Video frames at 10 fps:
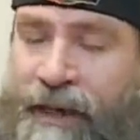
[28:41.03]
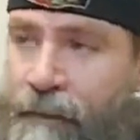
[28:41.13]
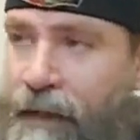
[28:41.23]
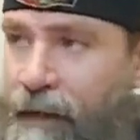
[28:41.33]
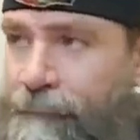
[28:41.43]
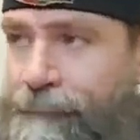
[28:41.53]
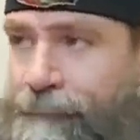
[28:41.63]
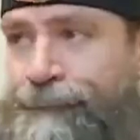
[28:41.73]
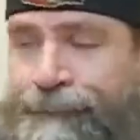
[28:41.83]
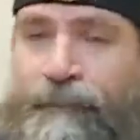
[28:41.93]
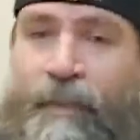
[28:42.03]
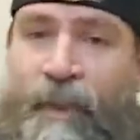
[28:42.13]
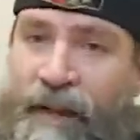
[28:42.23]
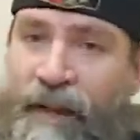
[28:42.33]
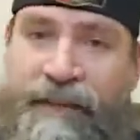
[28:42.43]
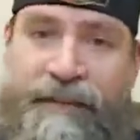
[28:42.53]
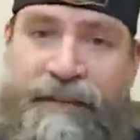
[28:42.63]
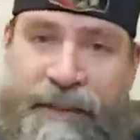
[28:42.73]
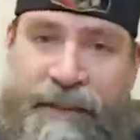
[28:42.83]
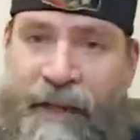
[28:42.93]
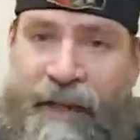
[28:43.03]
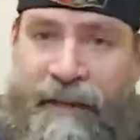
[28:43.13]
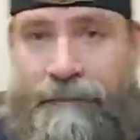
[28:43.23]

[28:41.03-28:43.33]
Um, he's a busy man.